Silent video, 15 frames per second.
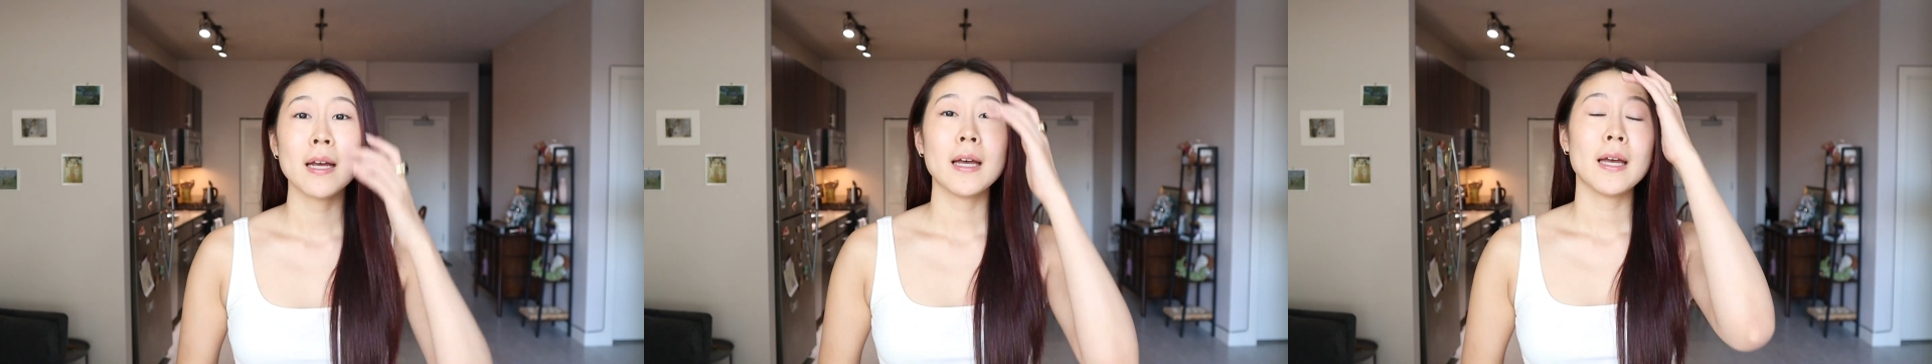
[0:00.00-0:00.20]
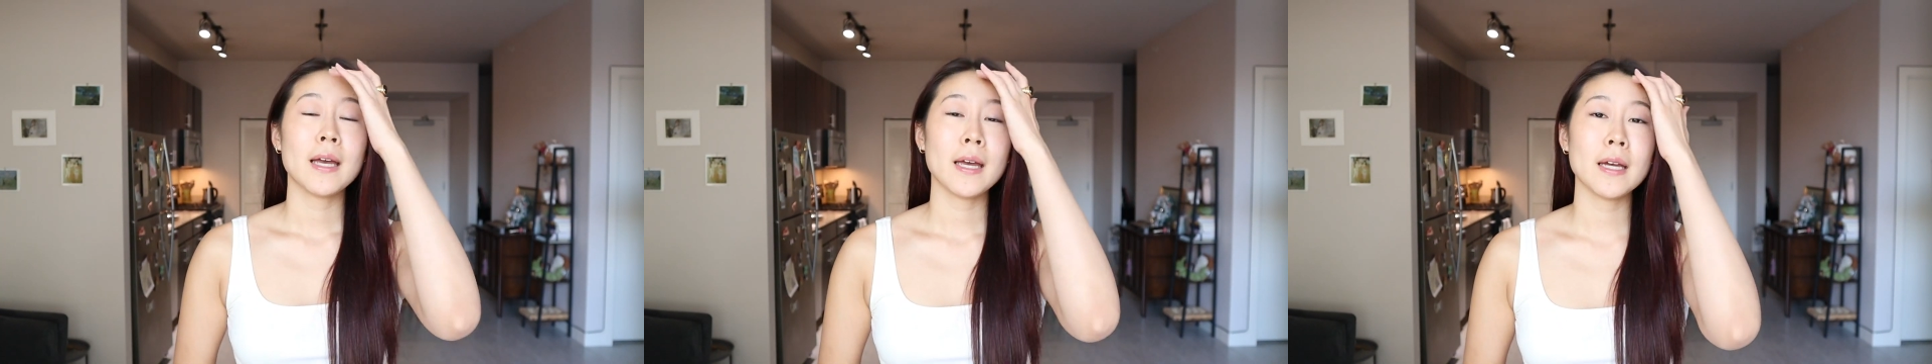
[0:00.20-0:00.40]

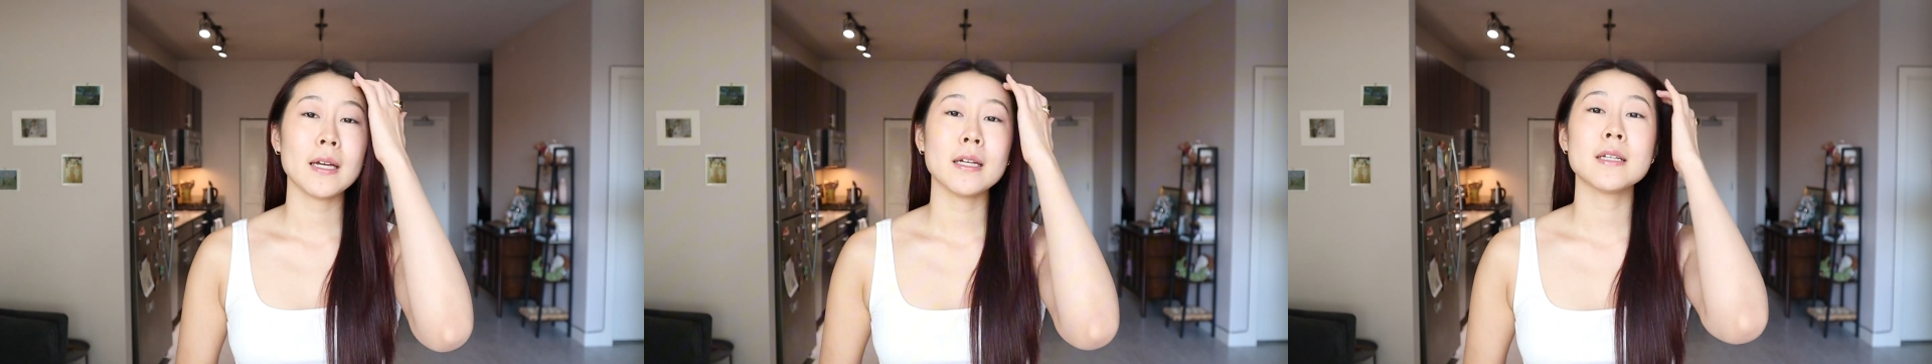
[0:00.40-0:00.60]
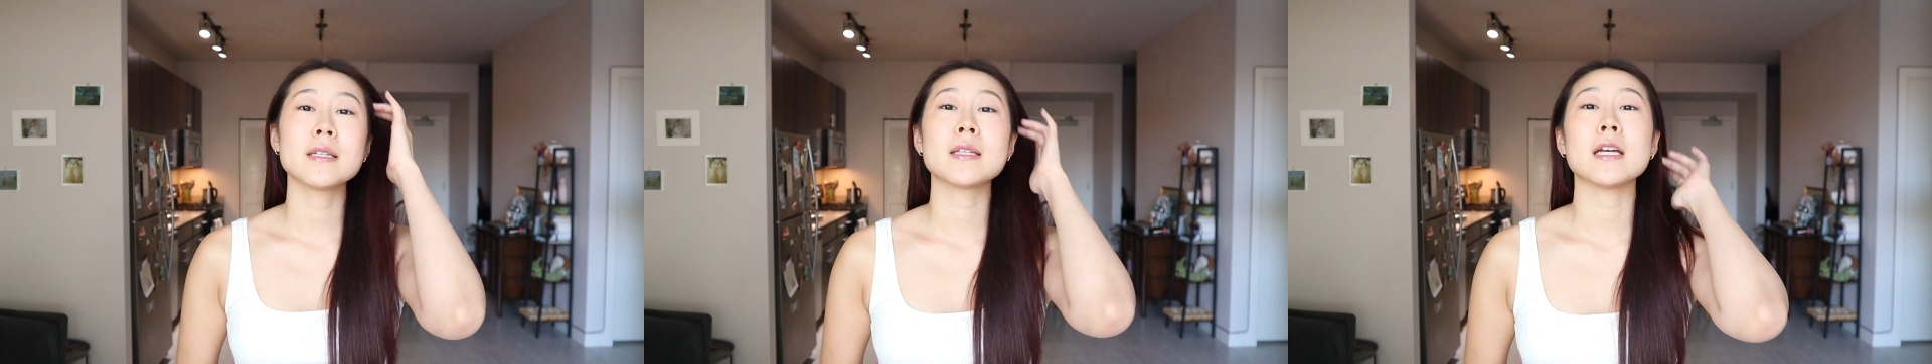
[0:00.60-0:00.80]

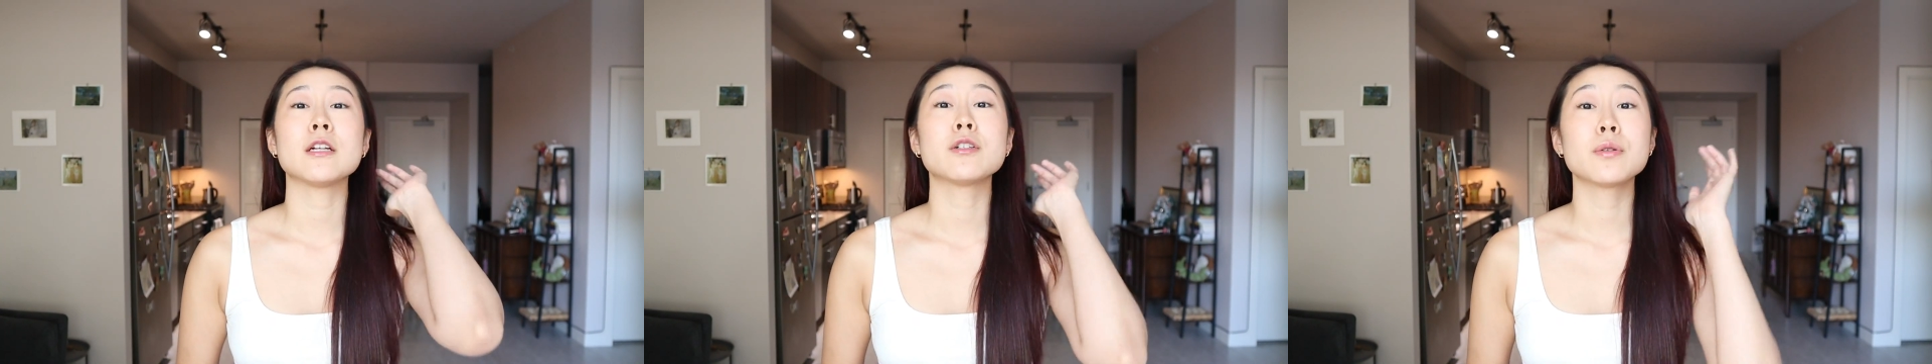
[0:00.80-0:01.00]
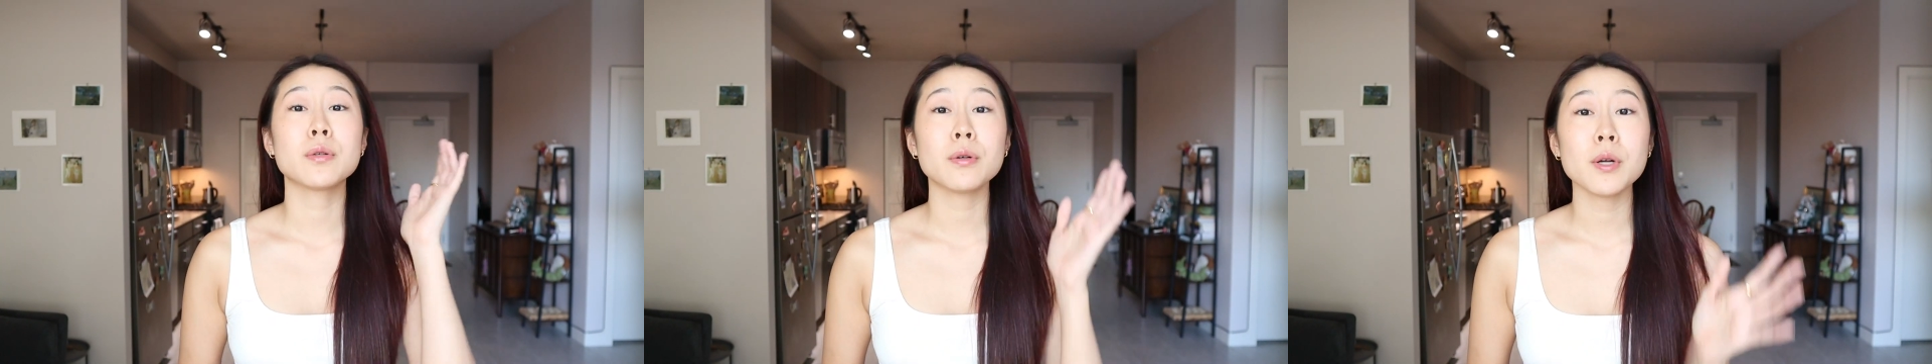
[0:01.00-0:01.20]
It is a
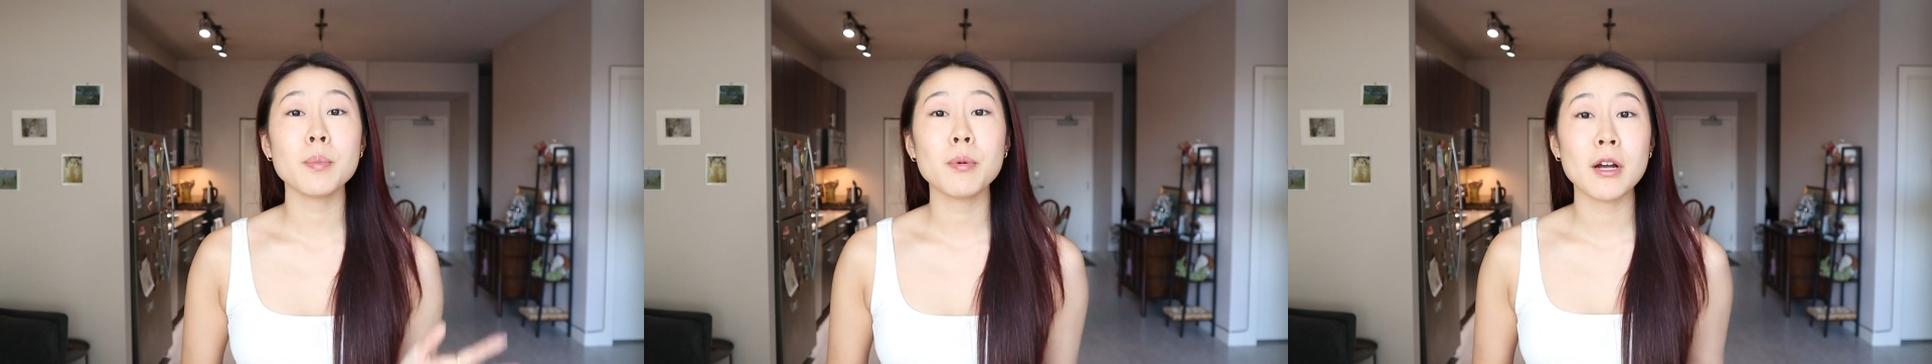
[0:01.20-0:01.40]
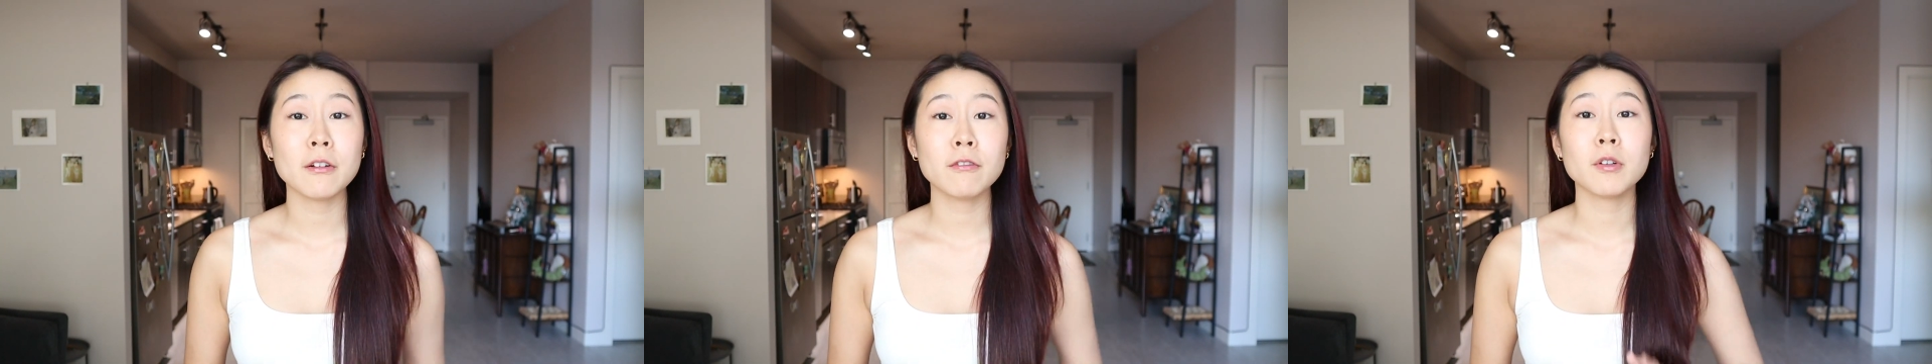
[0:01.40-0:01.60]
jewelry
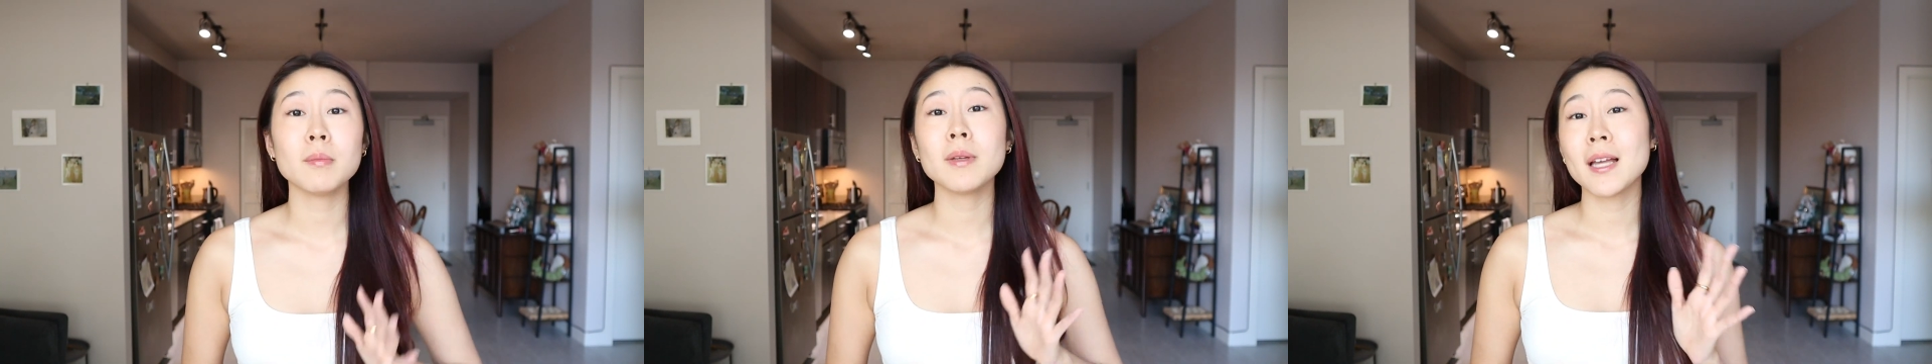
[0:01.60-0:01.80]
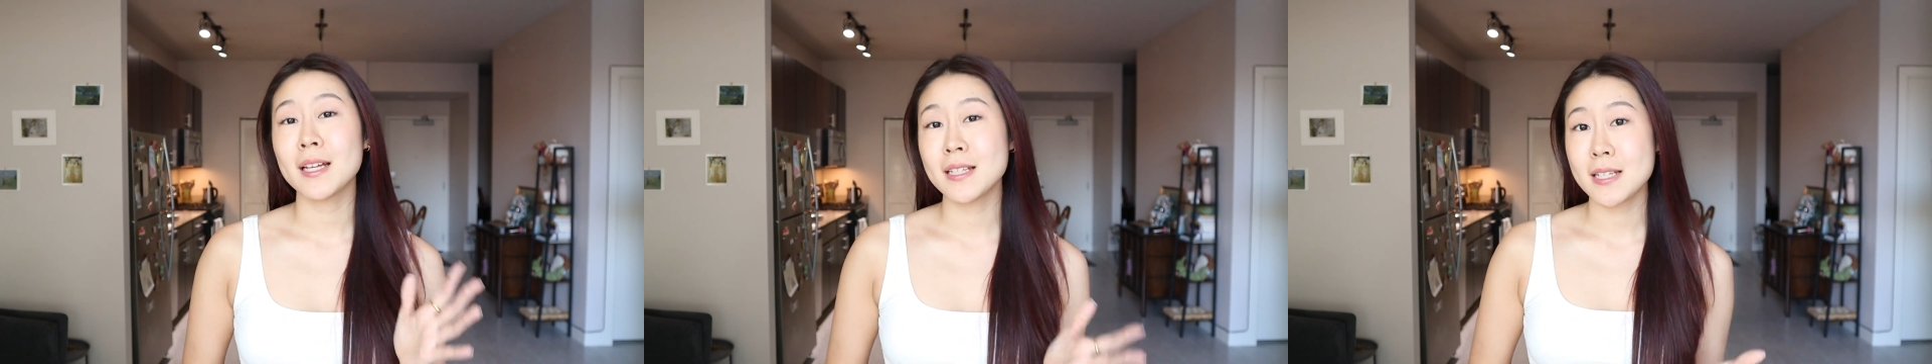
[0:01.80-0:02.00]
brand
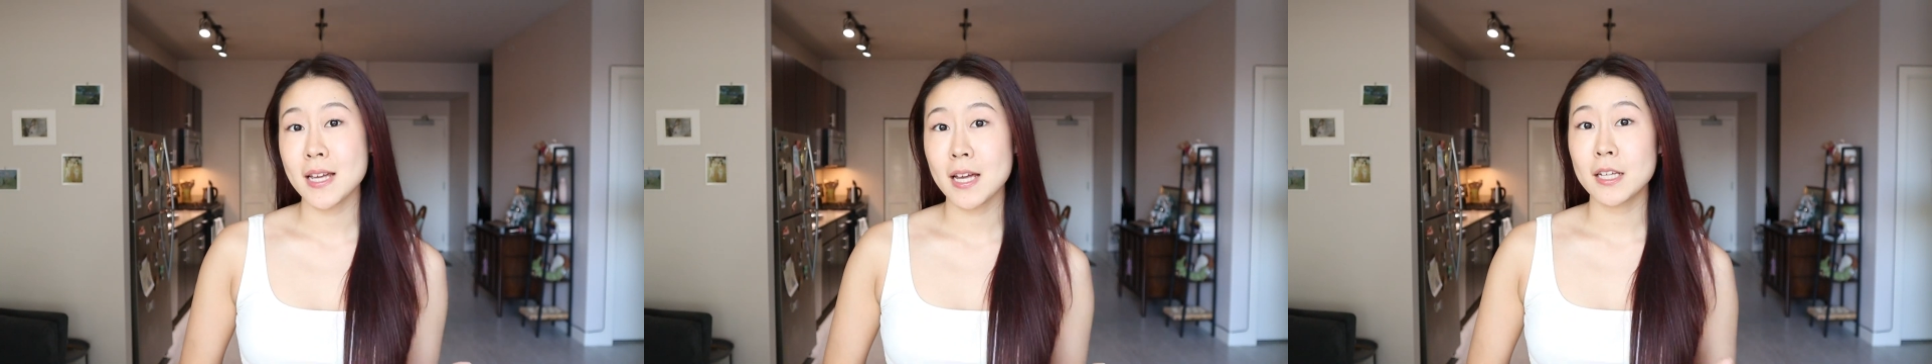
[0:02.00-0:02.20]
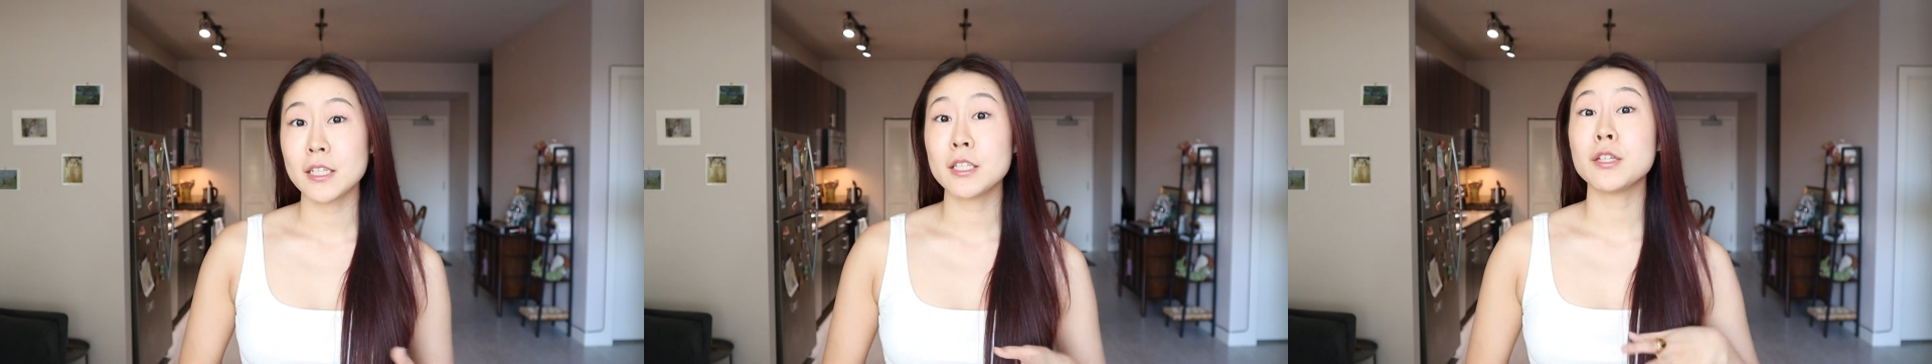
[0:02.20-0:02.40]
from
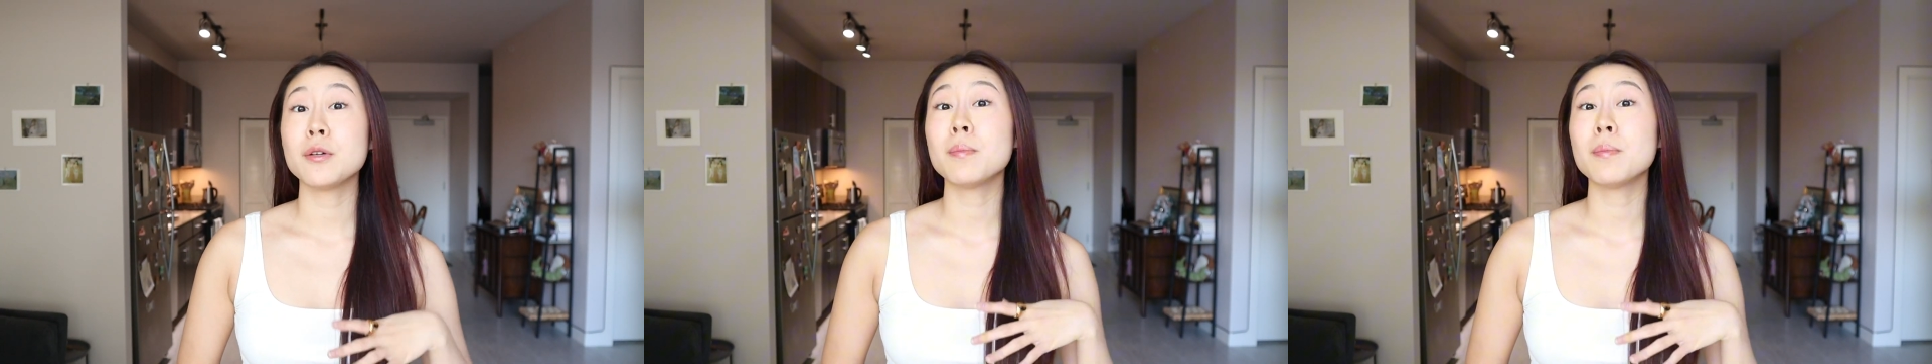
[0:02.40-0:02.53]
London.